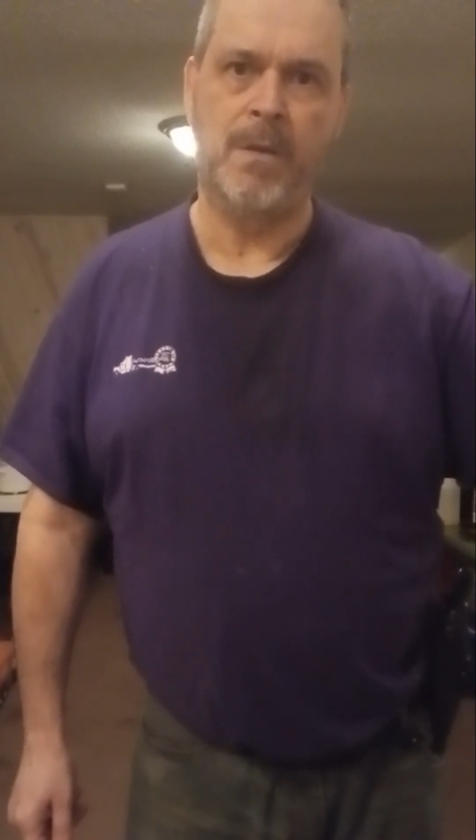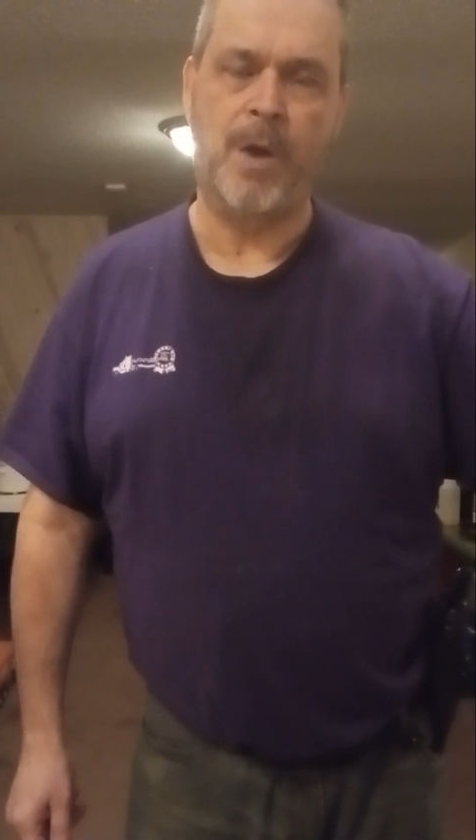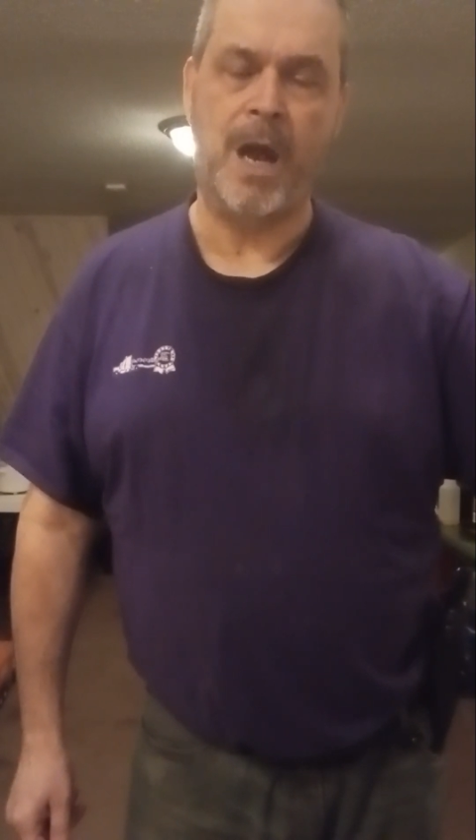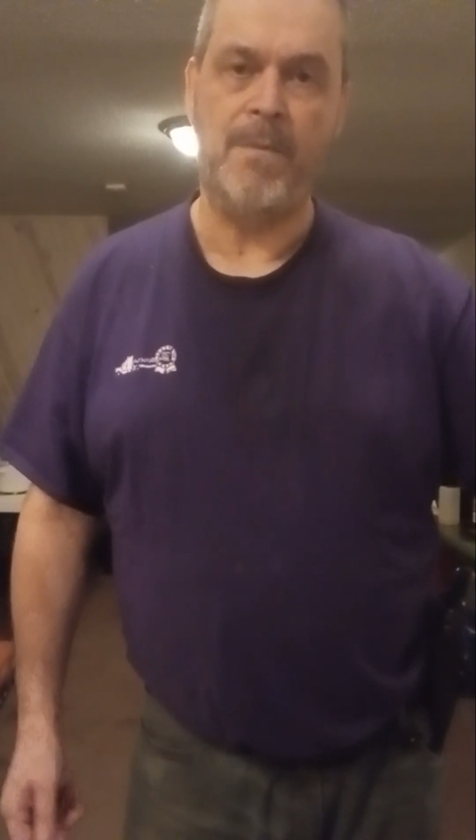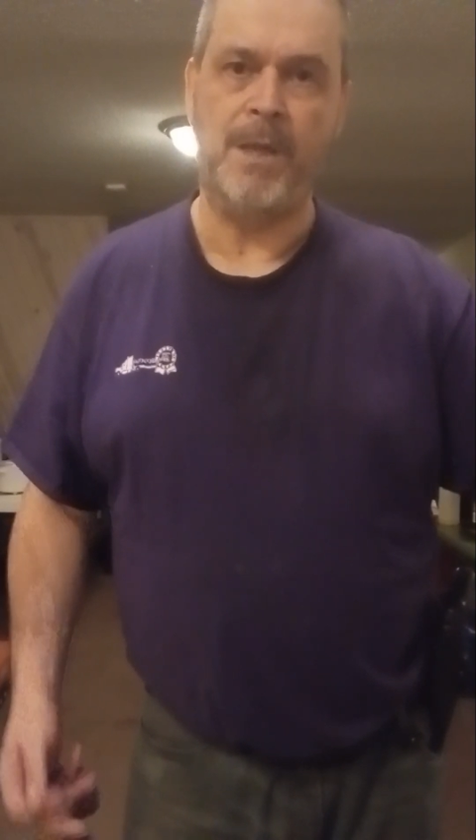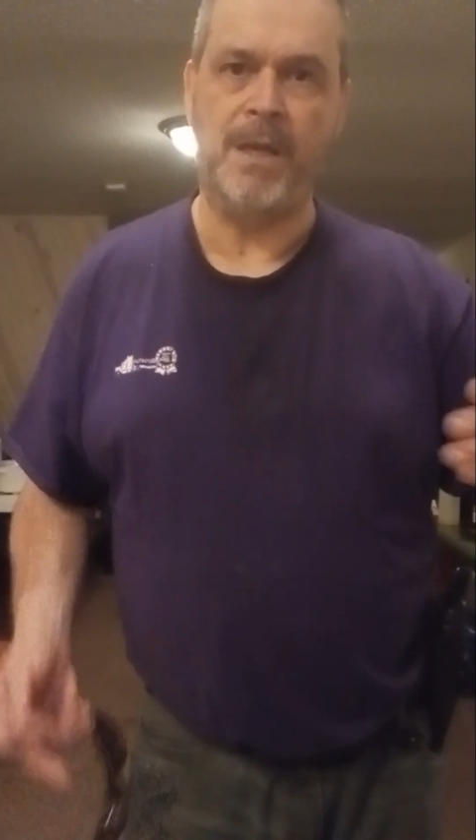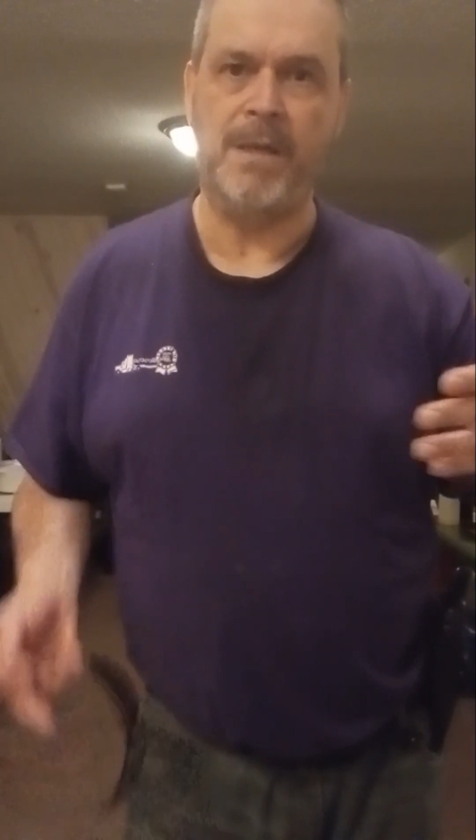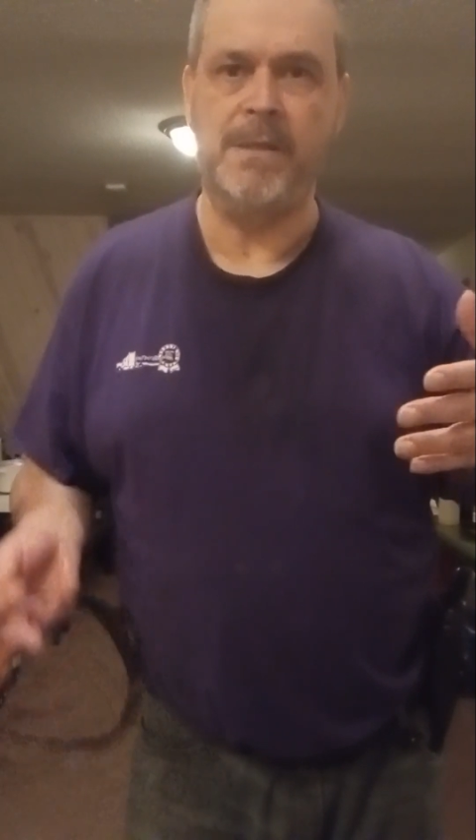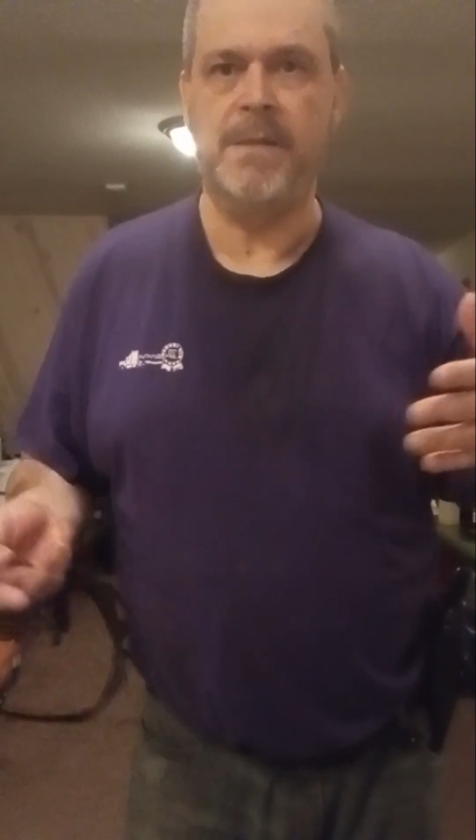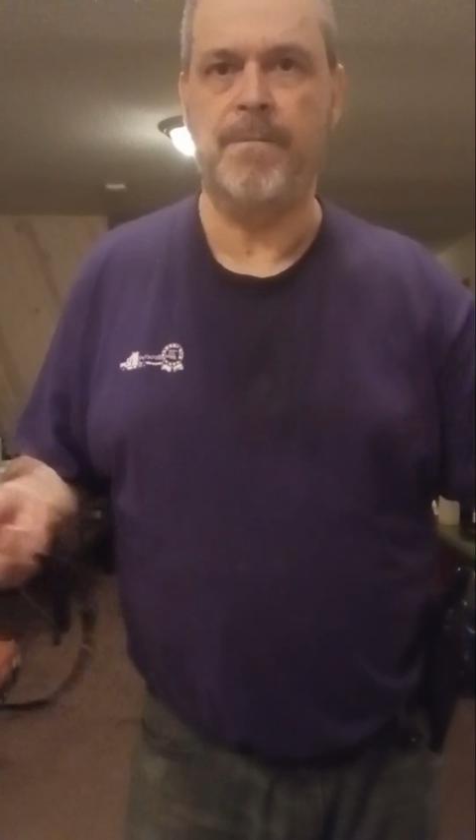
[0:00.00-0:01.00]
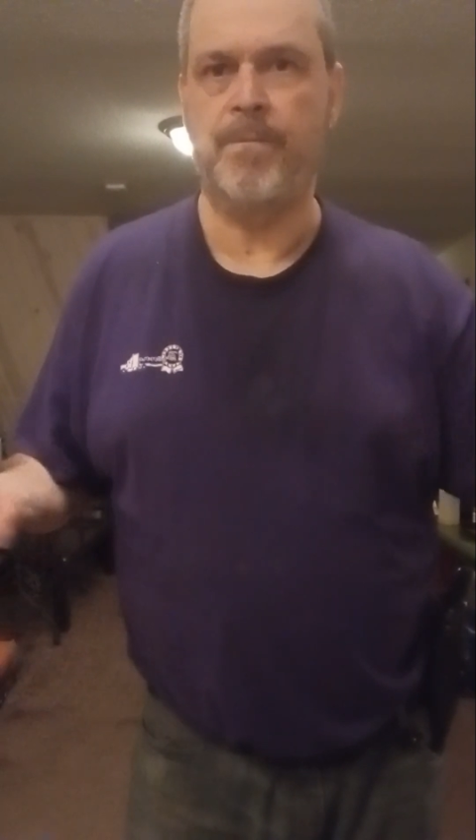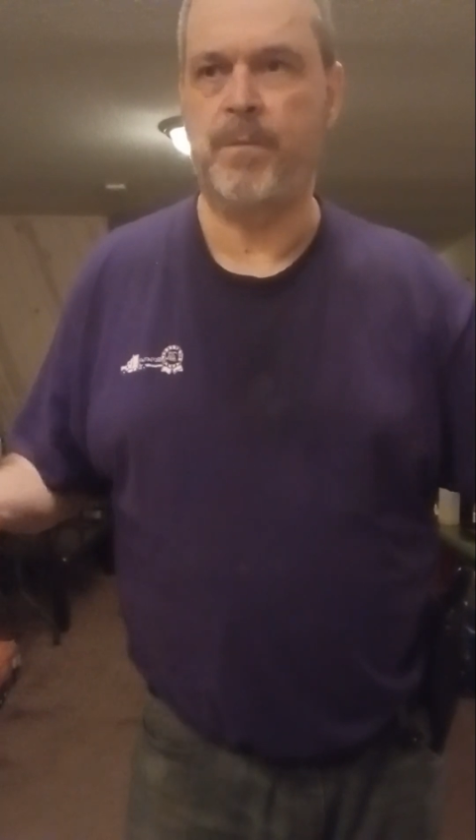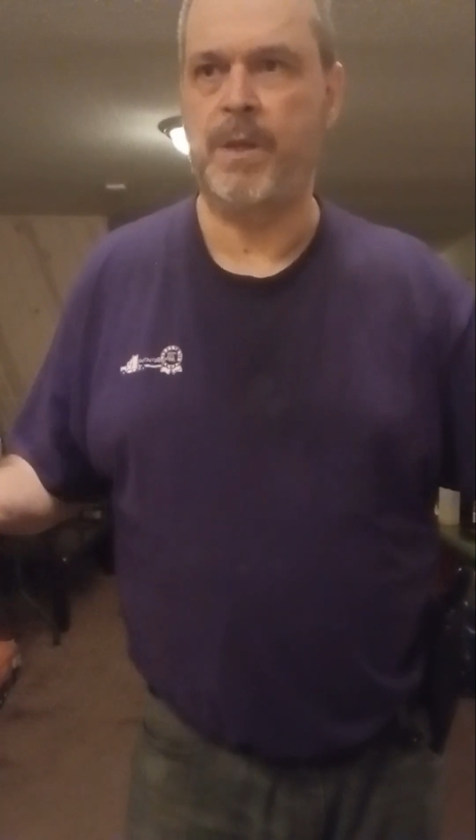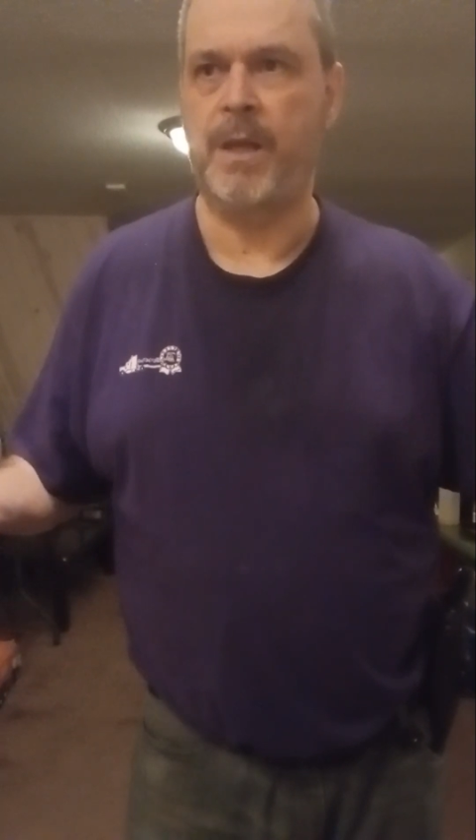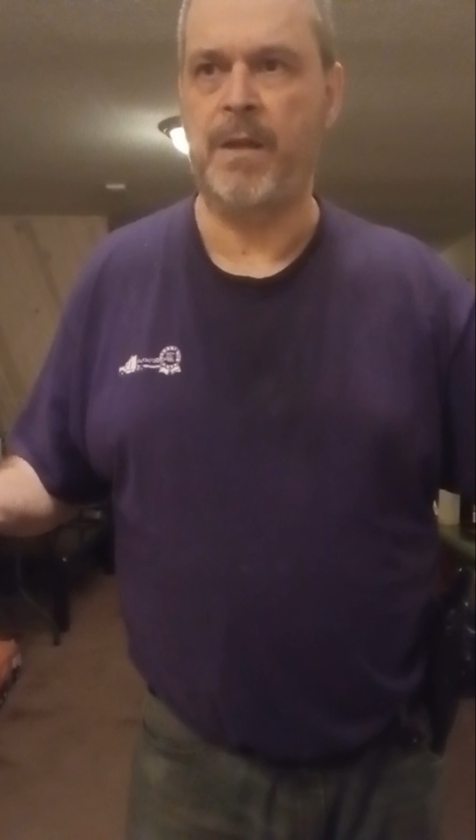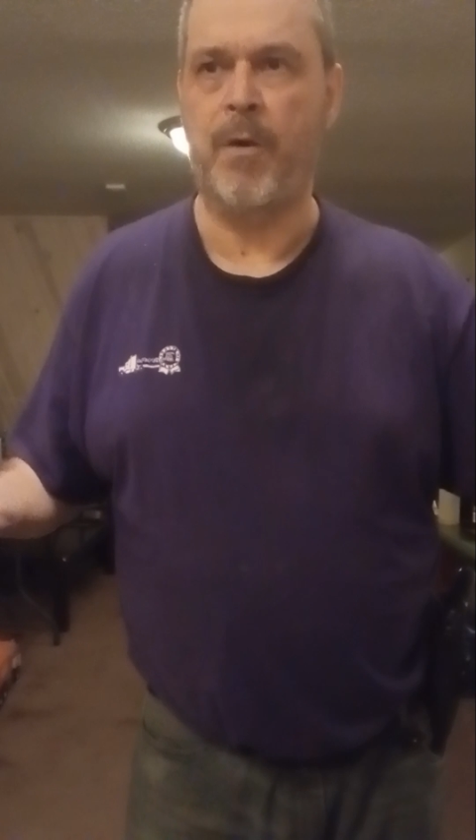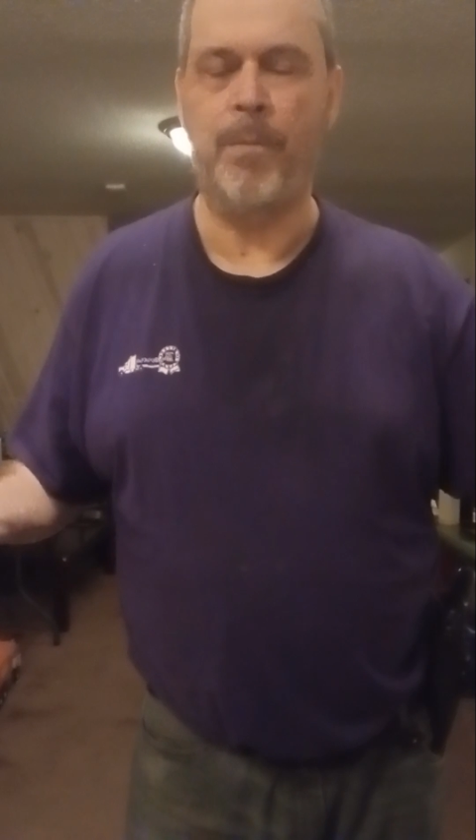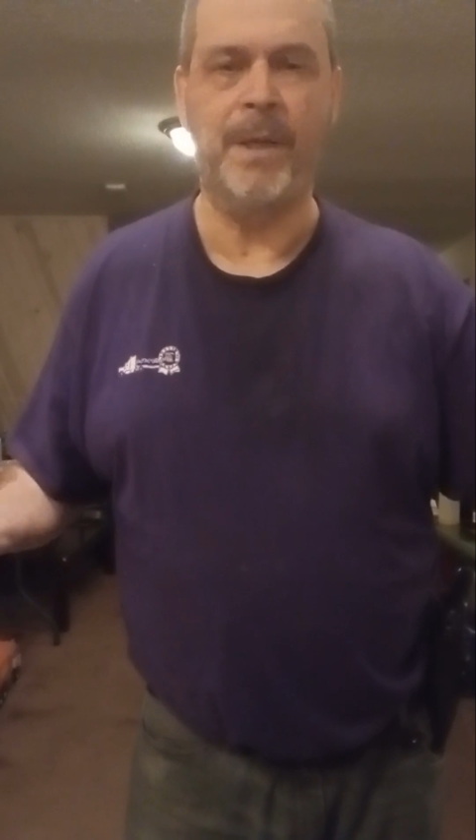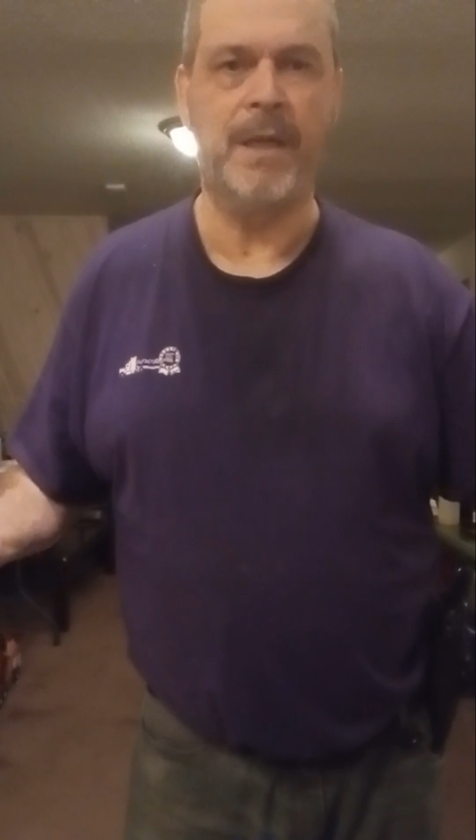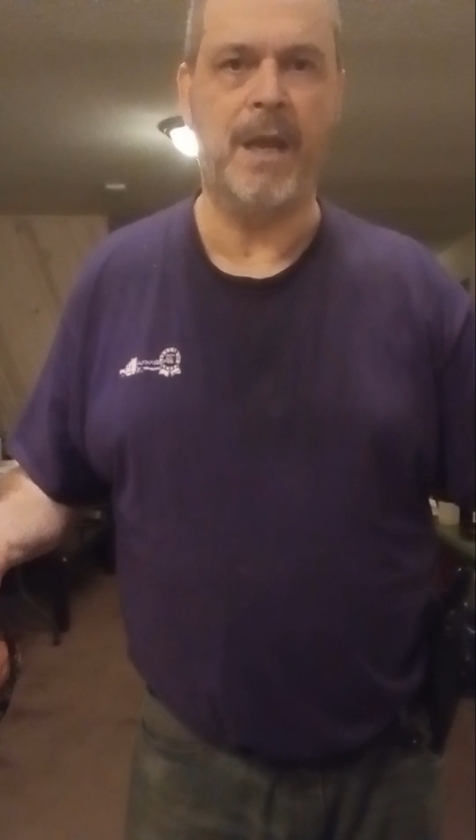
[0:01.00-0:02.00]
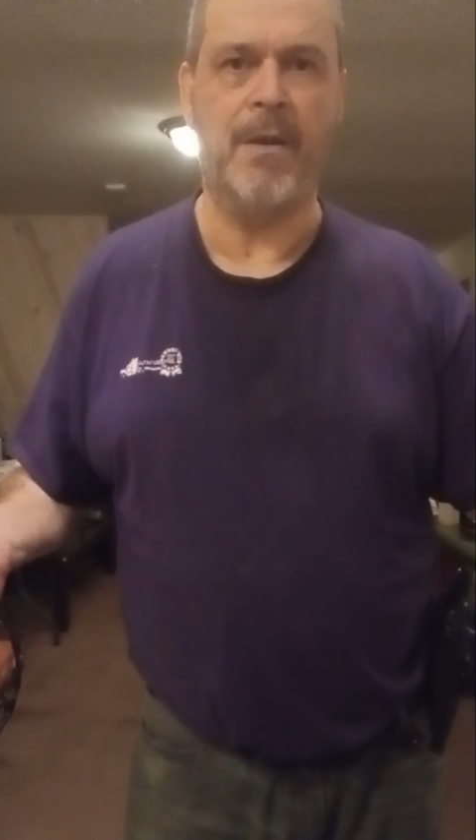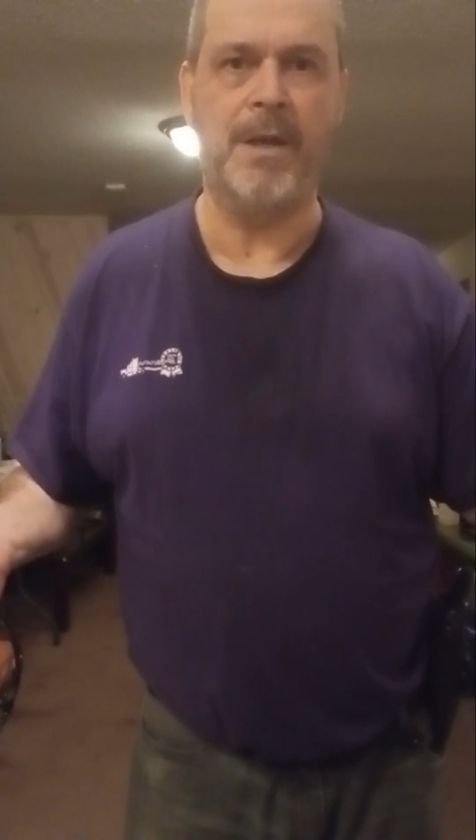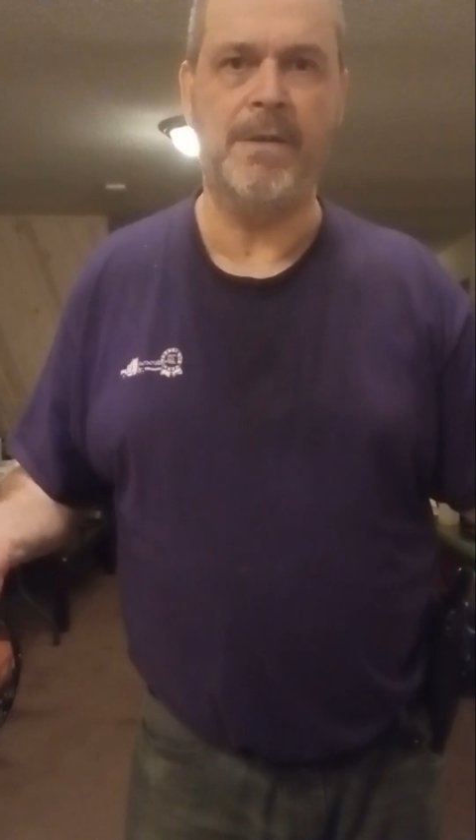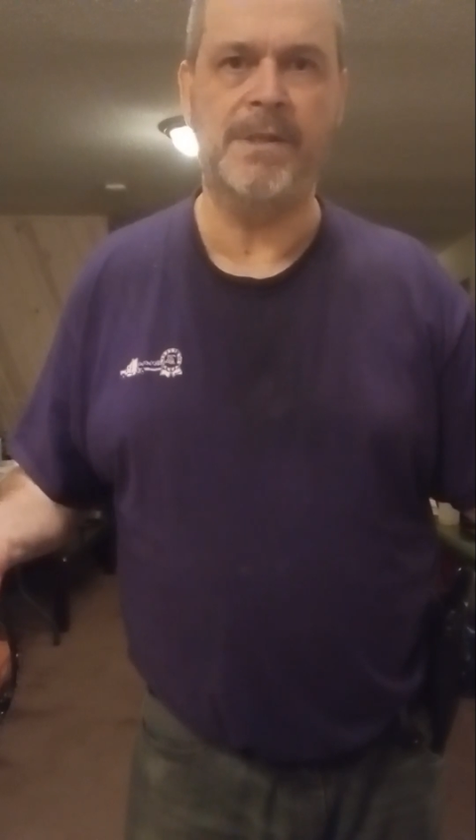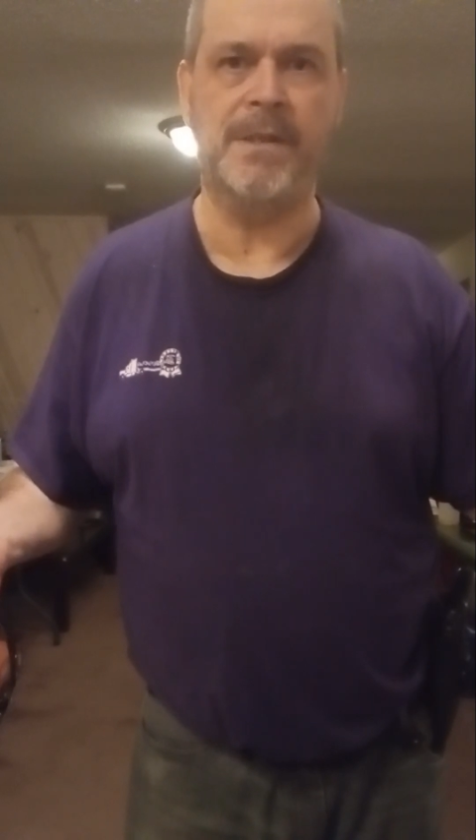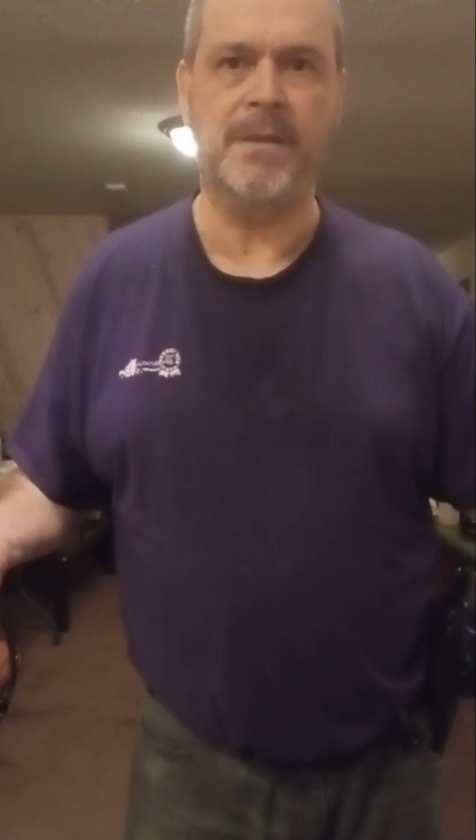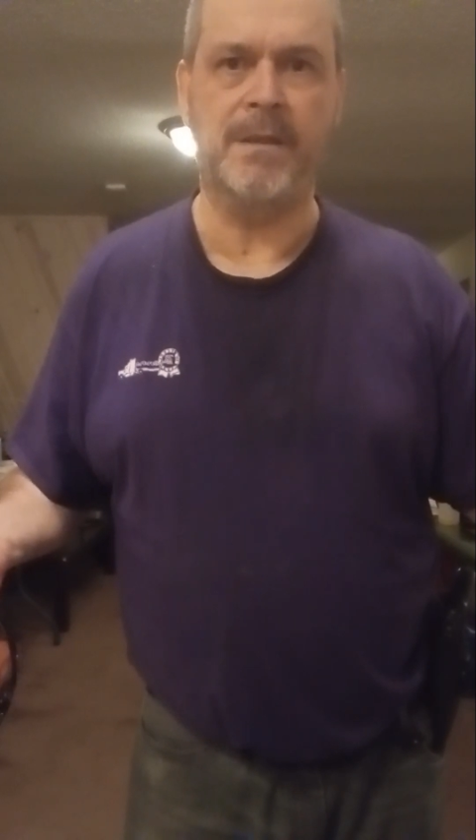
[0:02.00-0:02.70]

Why? Because an open carrier is